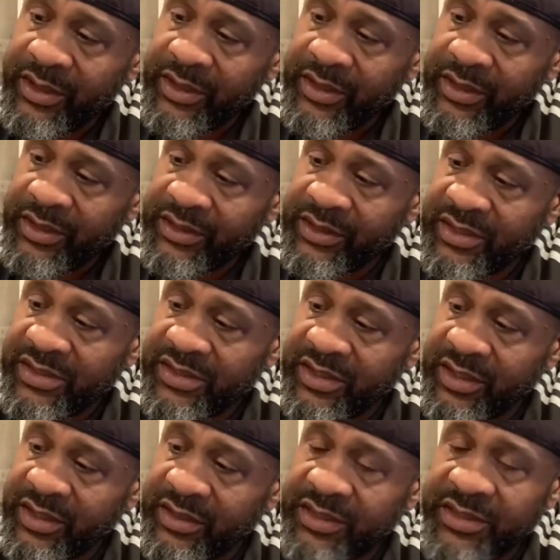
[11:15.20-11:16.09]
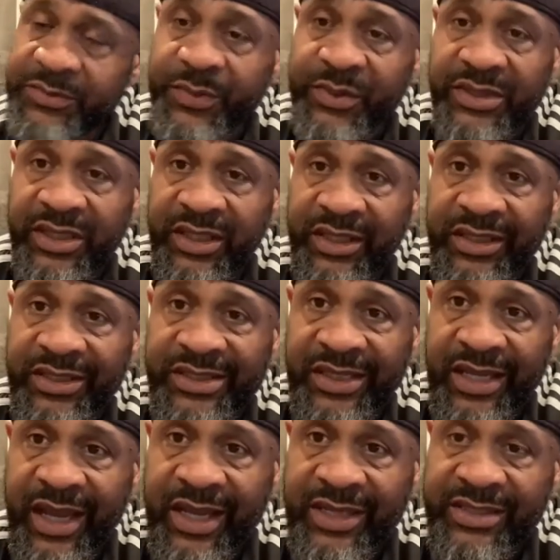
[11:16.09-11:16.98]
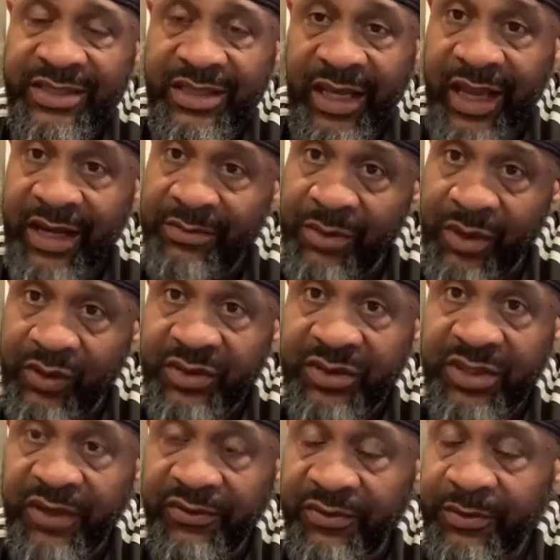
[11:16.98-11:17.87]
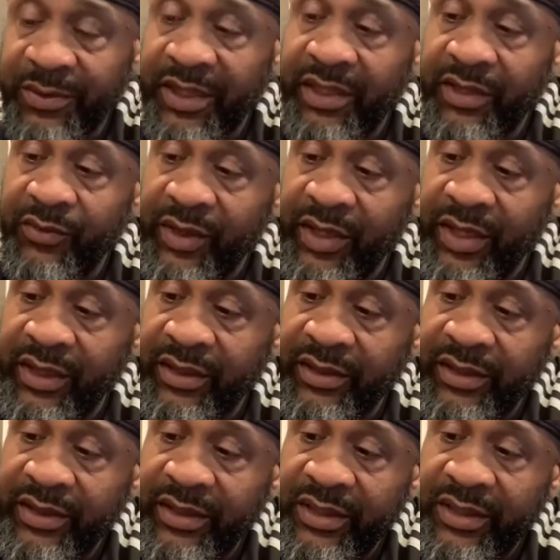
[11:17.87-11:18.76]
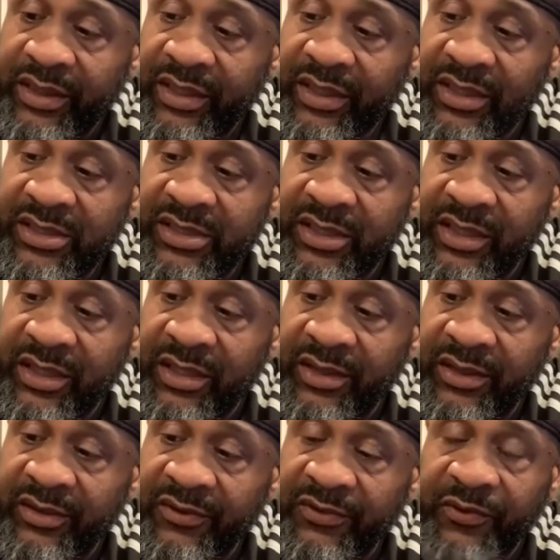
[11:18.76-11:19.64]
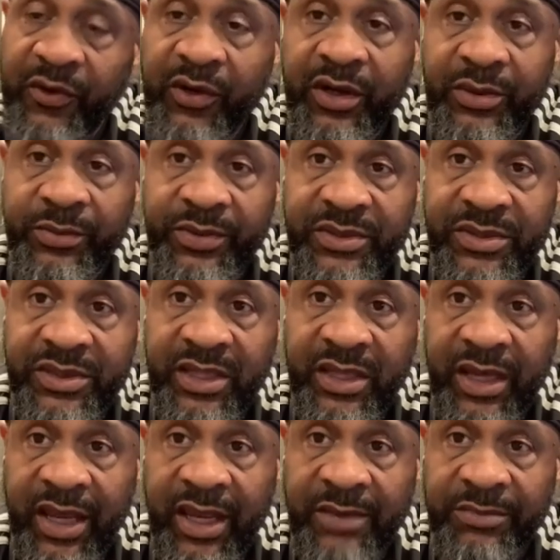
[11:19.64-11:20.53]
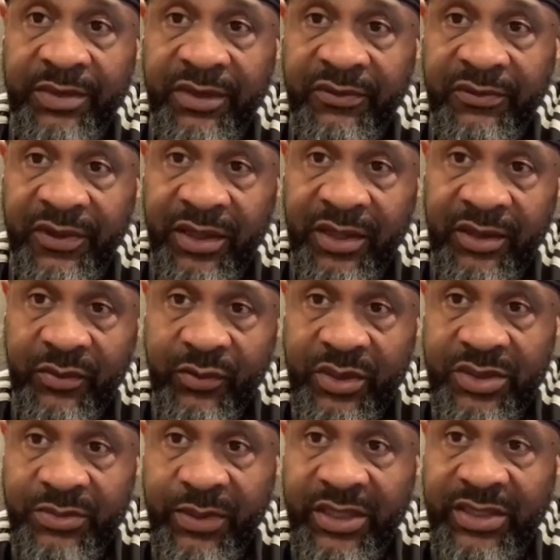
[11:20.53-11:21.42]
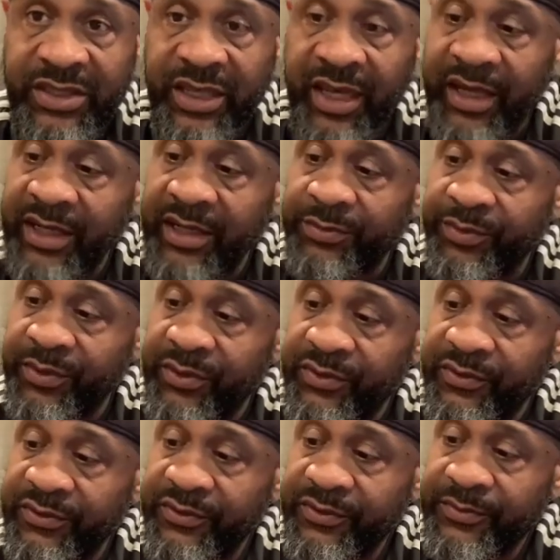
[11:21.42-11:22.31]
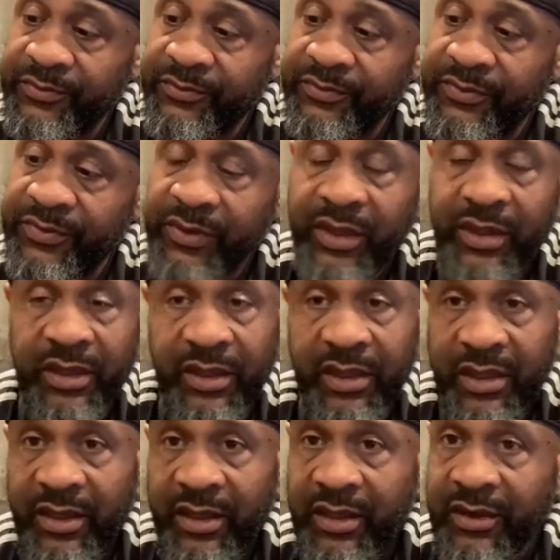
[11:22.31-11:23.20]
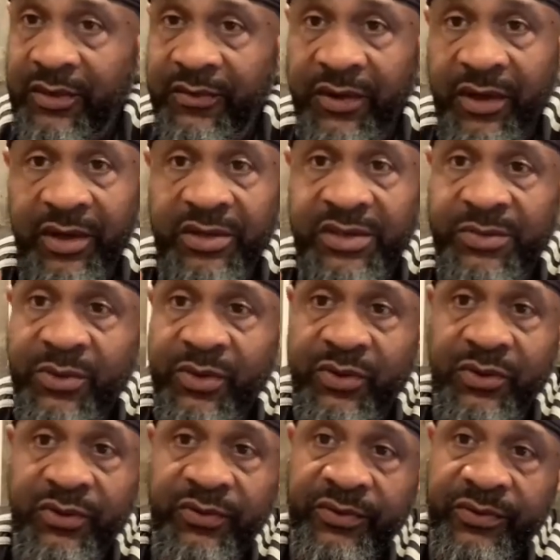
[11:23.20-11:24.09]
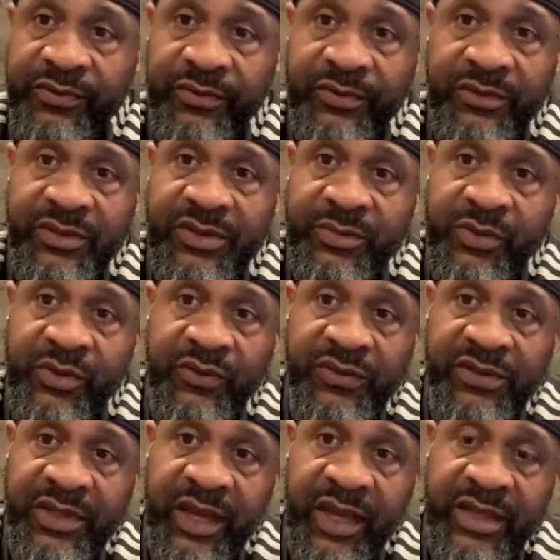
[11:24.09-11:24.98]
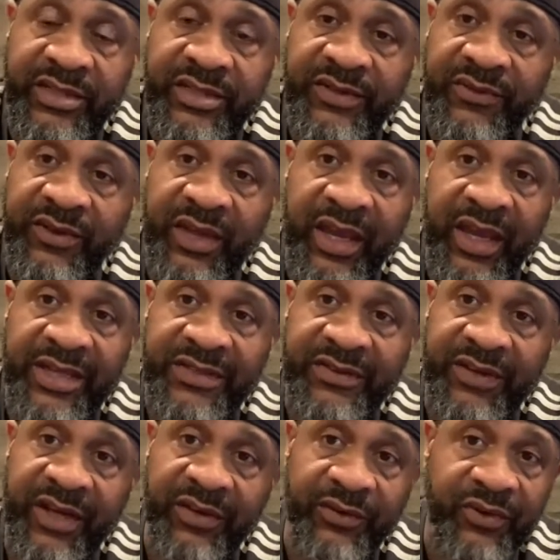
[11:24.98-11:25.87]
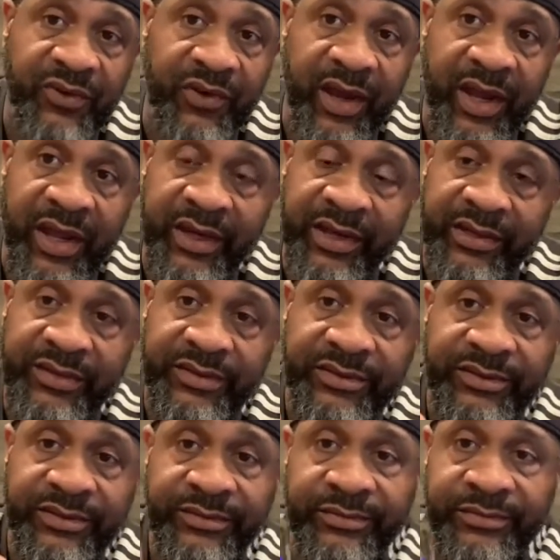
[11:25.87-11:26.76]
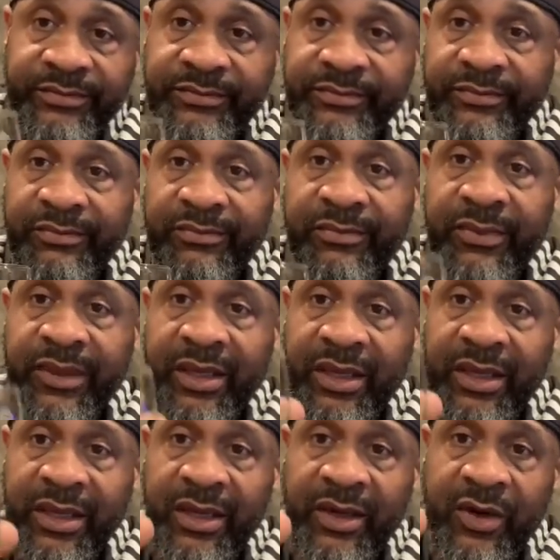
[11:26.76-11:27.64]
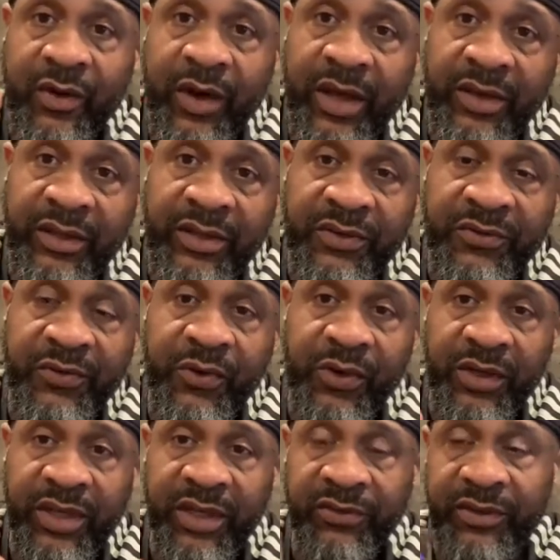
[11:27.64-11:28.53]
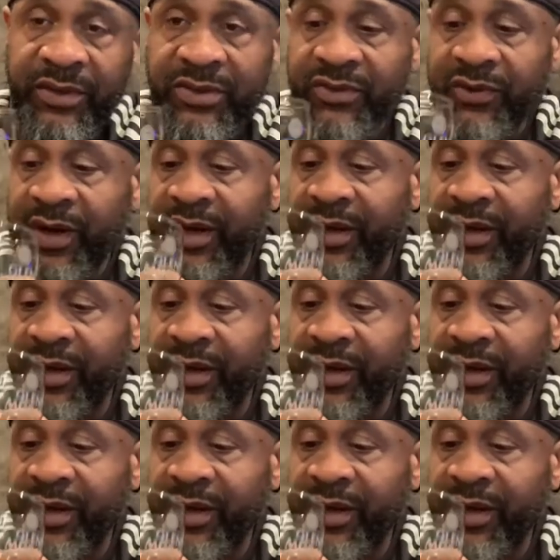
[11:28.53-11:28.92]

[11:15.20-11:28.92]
This uh this particular Scotch, like most of them anyway, is uh, a uh, 40% ABV, which makes it 80 proof. Very smooth smooth scotch. If you guys have never tried it, go out and look for it, give it a try.